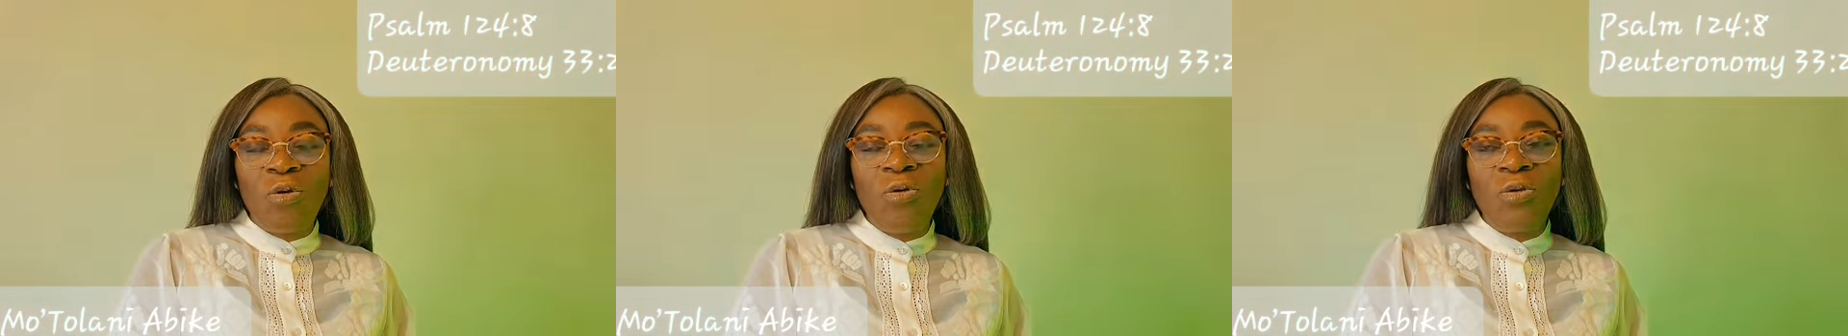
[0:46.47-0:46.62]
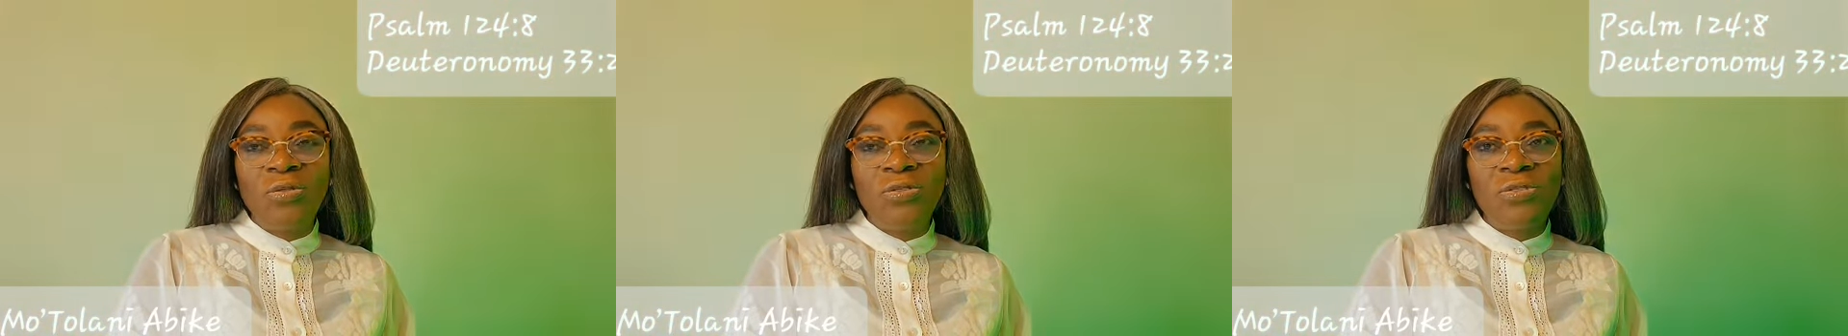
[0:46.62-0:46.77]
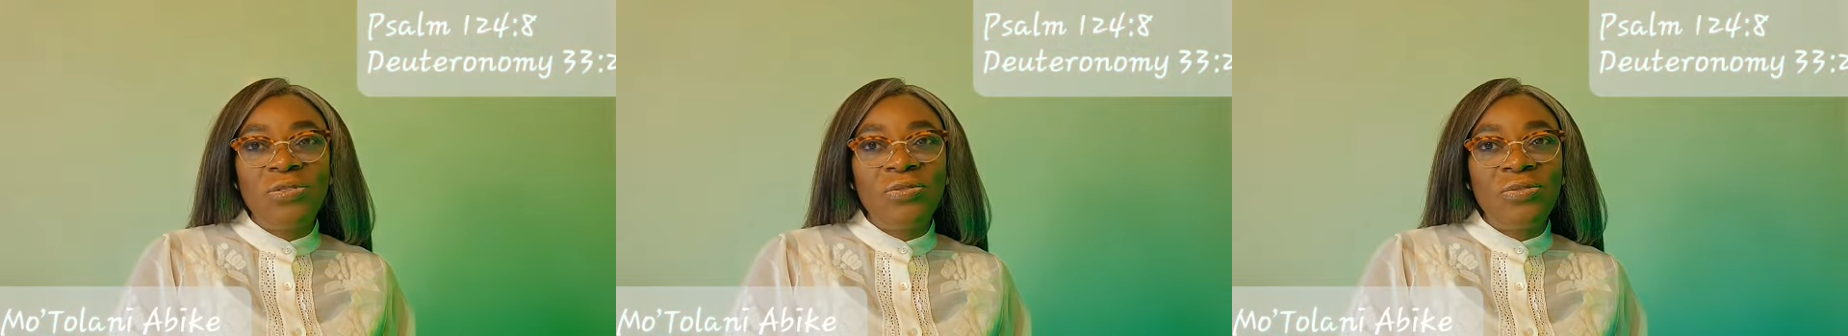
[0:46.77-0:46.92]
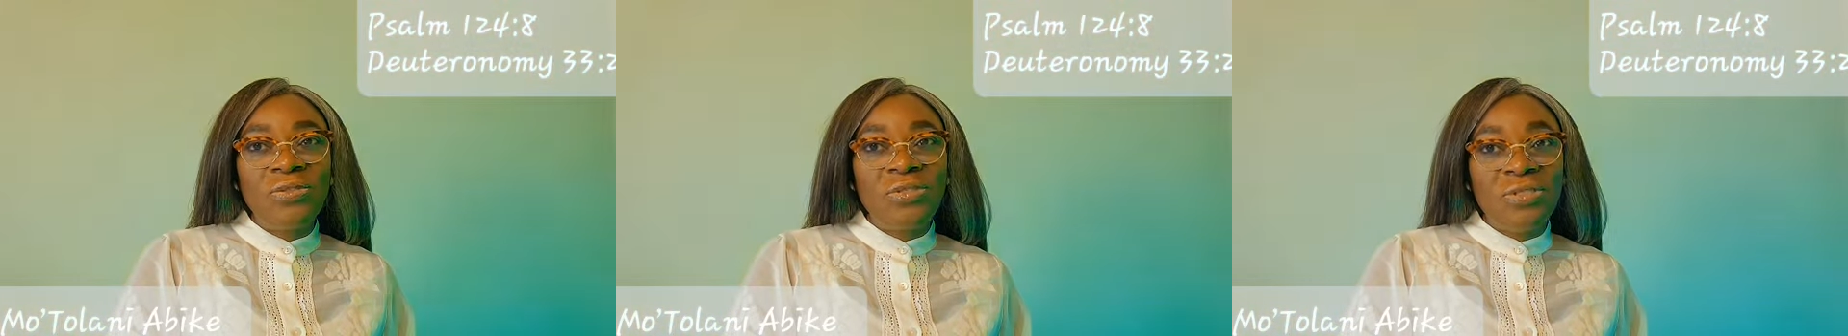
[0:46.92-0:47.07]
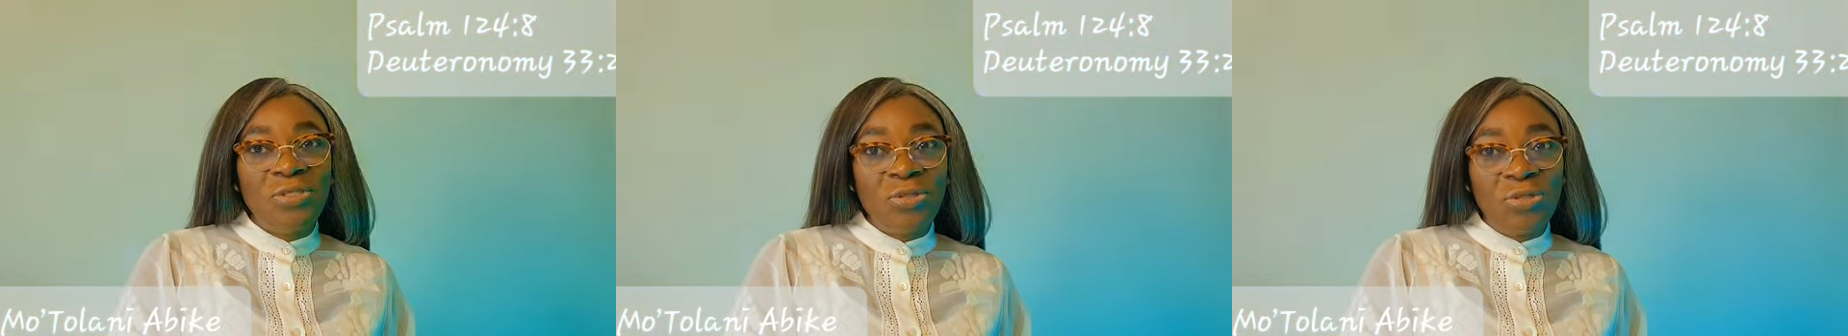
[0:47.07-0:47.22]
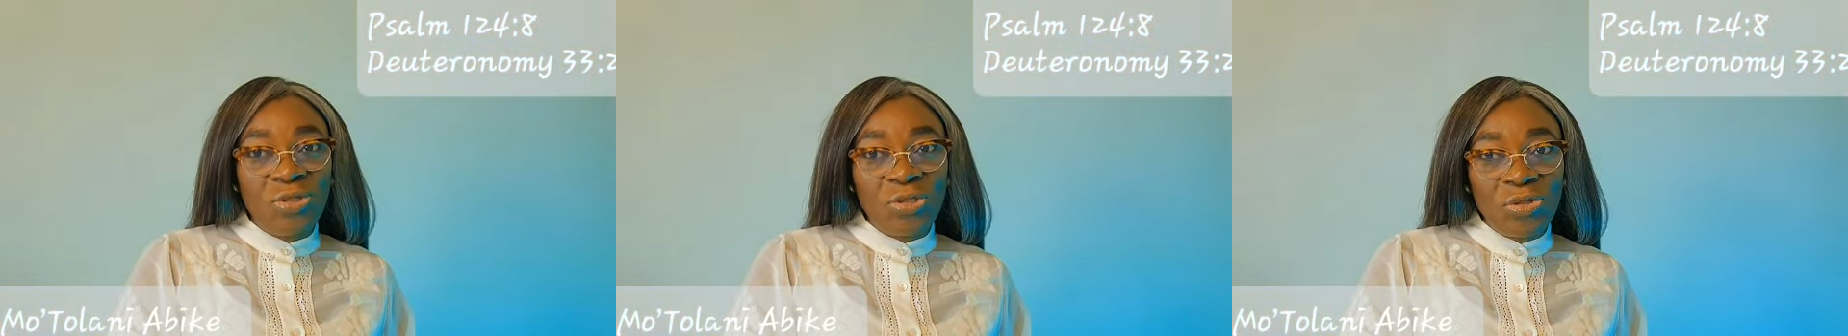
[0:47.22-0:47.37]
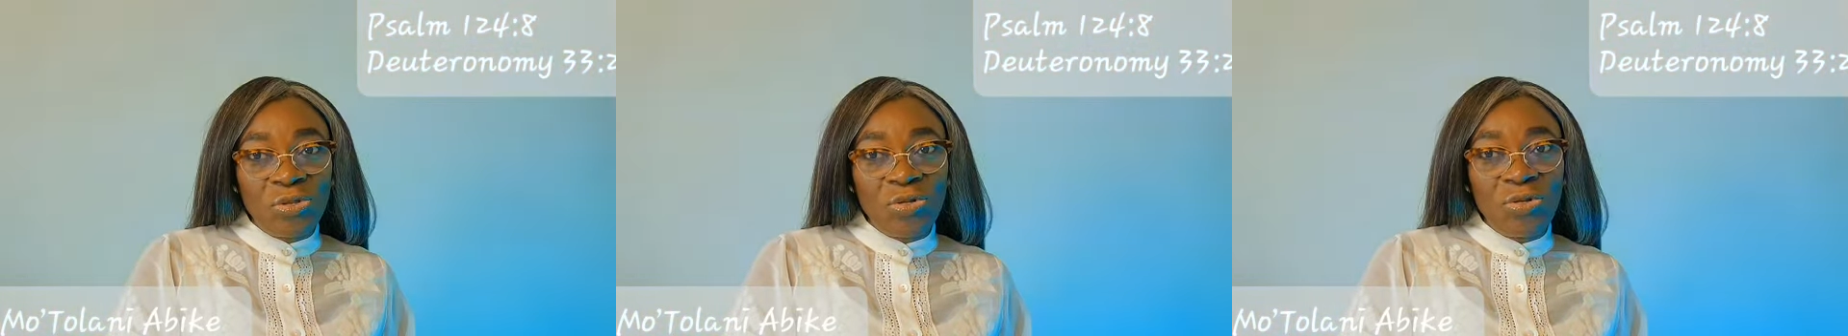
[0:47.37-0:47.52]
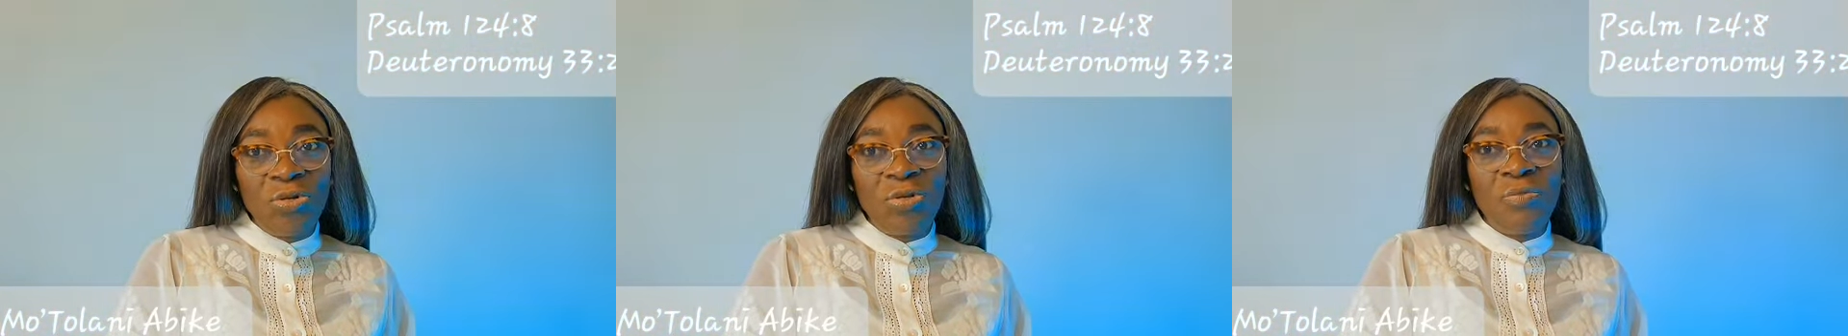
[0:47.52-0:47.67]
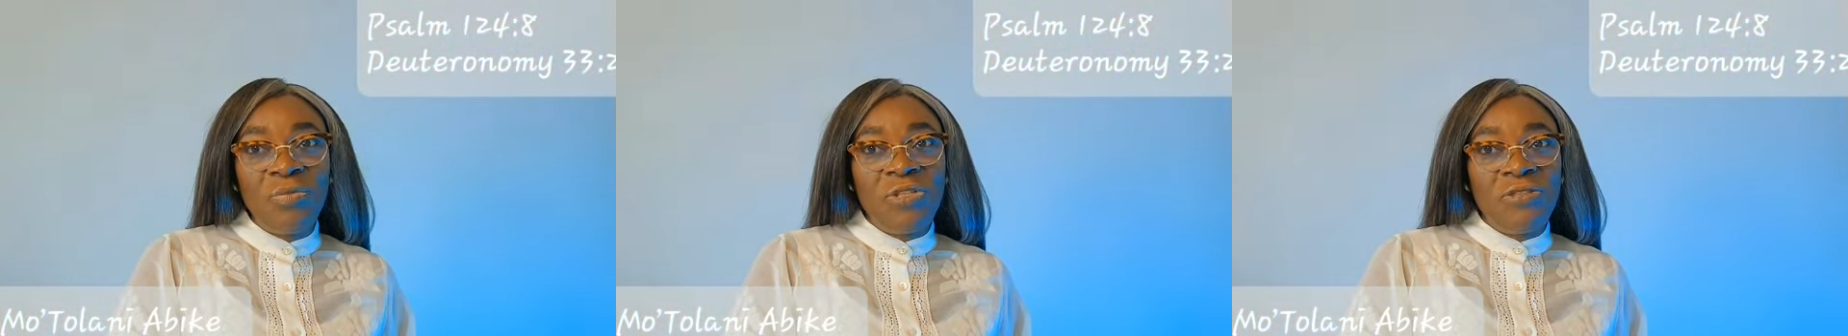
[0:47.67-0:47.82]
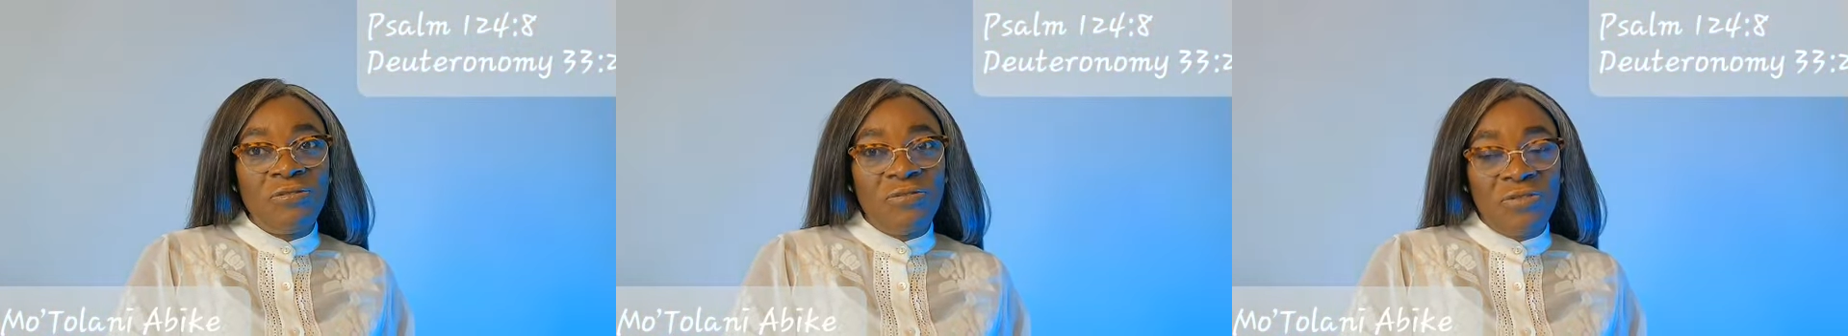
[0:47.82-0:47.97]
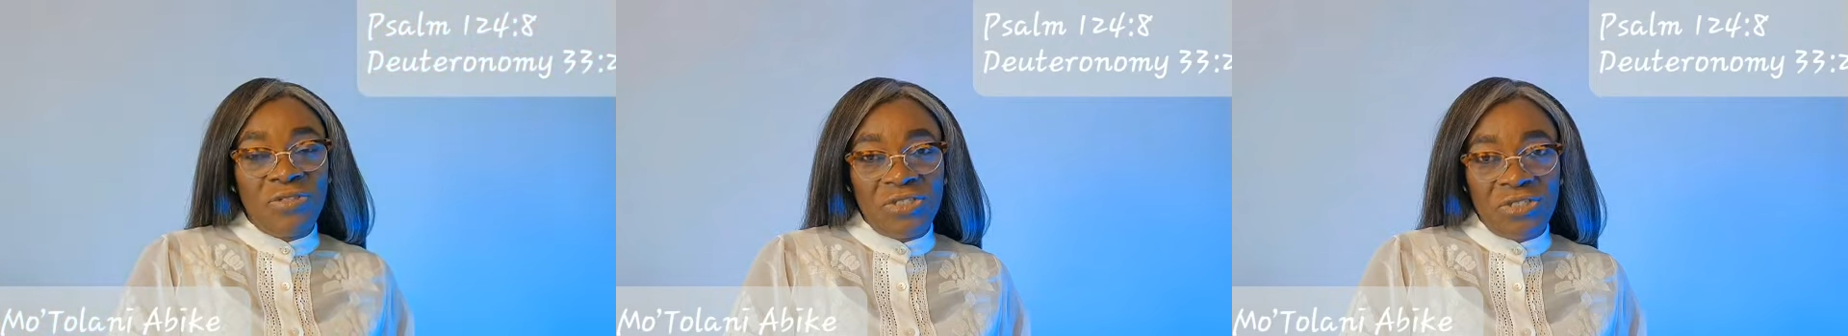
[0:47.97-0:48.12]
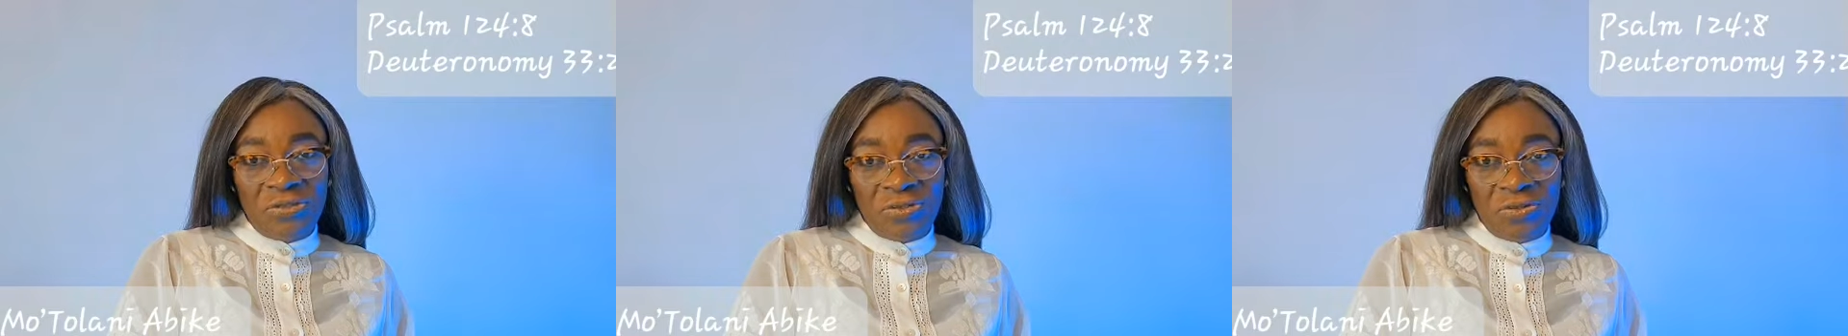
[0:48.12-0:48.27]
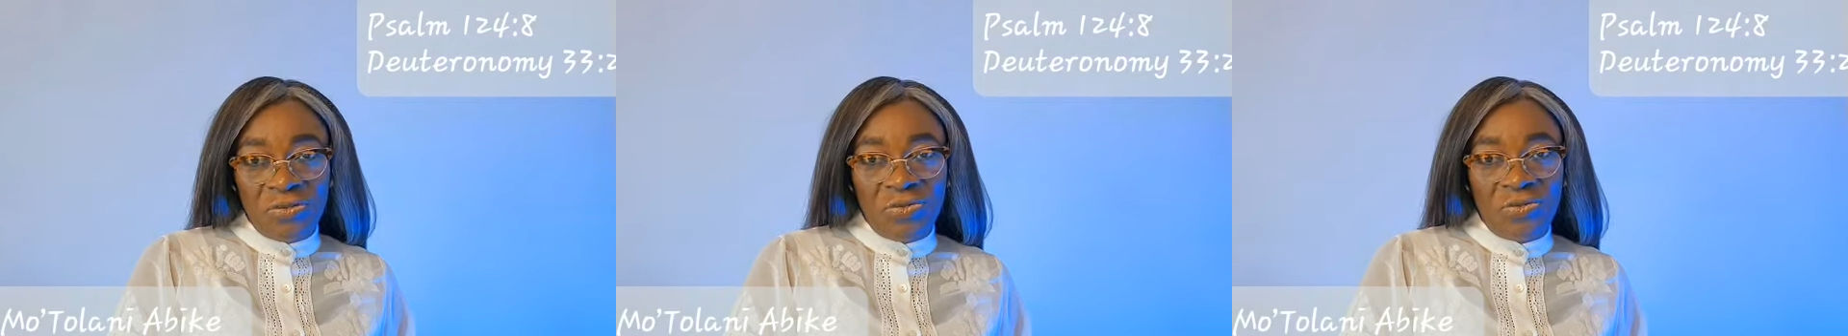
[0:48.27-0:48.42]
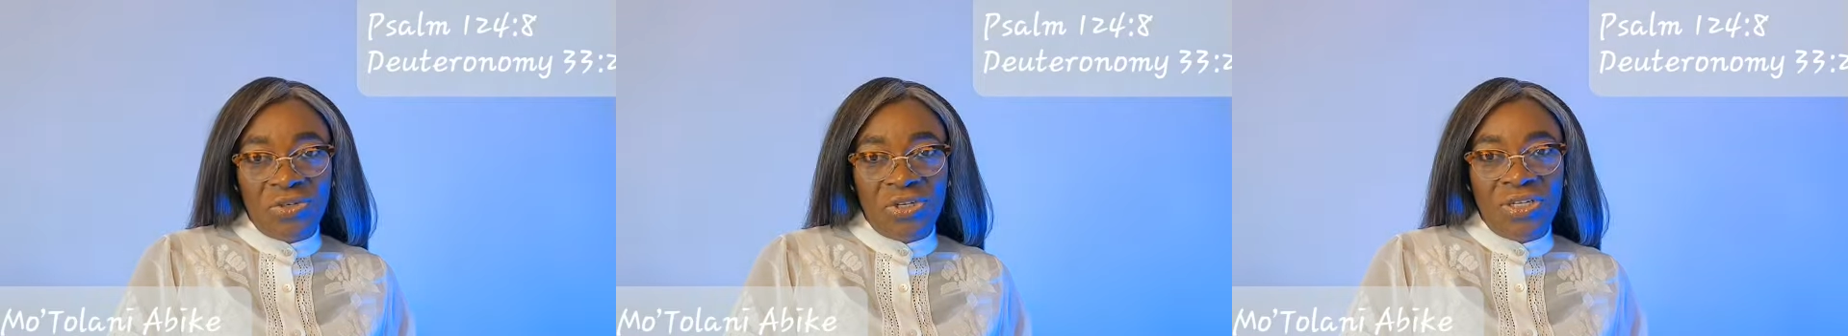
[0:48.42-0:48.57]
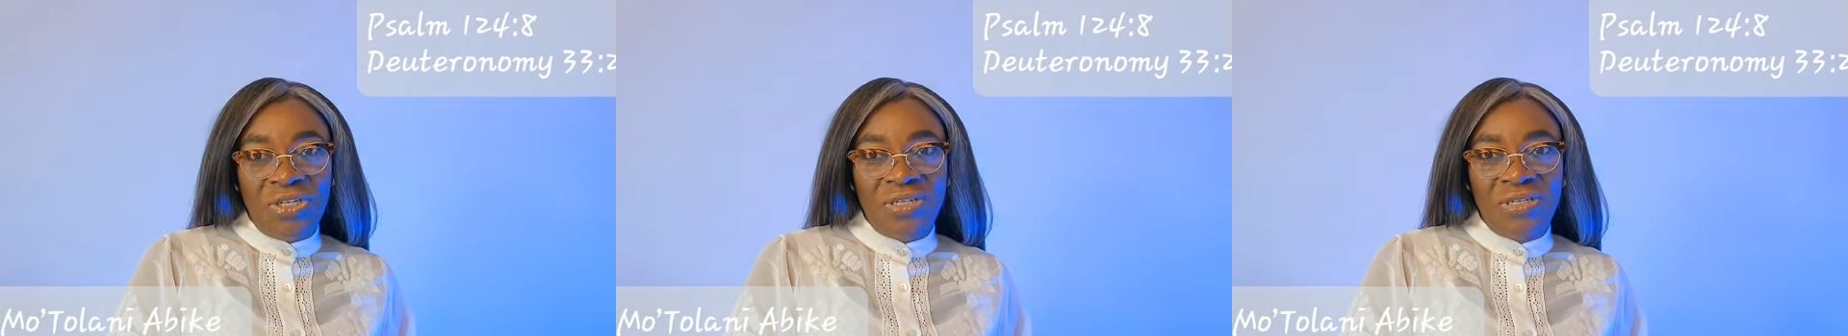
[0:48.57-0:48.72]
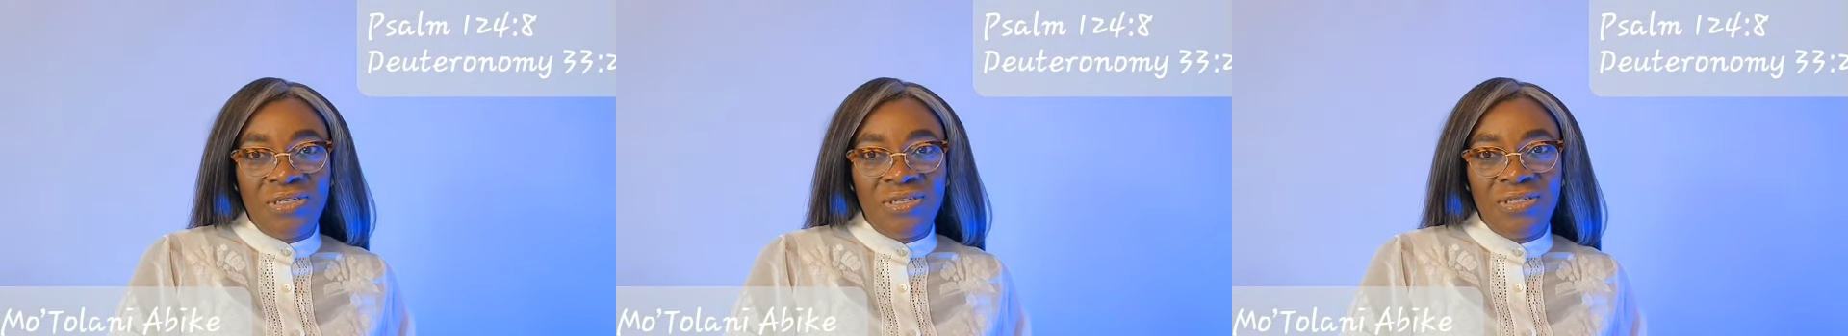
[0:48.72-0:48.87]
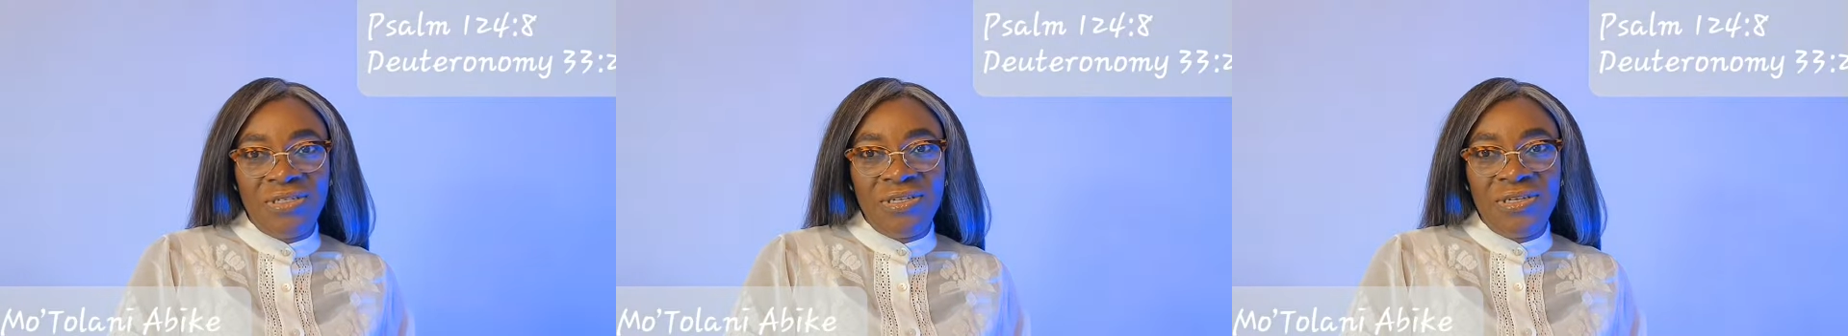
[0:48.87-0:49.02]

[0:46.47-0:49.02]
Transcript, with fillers: also Deuteronomy 33